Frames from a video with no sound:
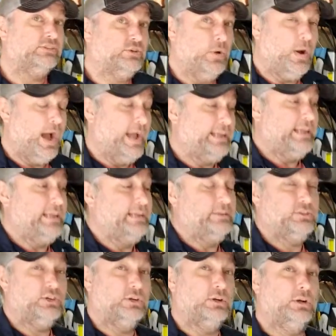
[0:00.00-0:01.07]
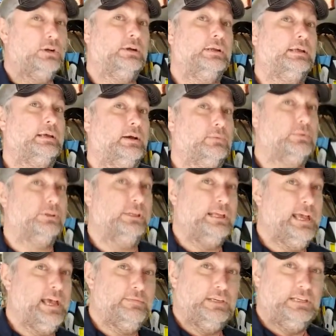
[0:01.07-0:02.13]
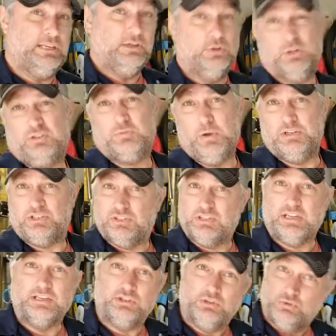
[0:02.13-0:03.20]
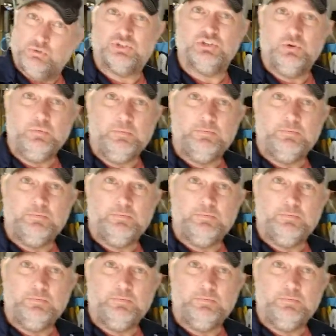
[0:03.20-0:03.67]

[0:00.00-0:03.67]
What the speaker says: So I can't turn a really heavy gear as much as I used to.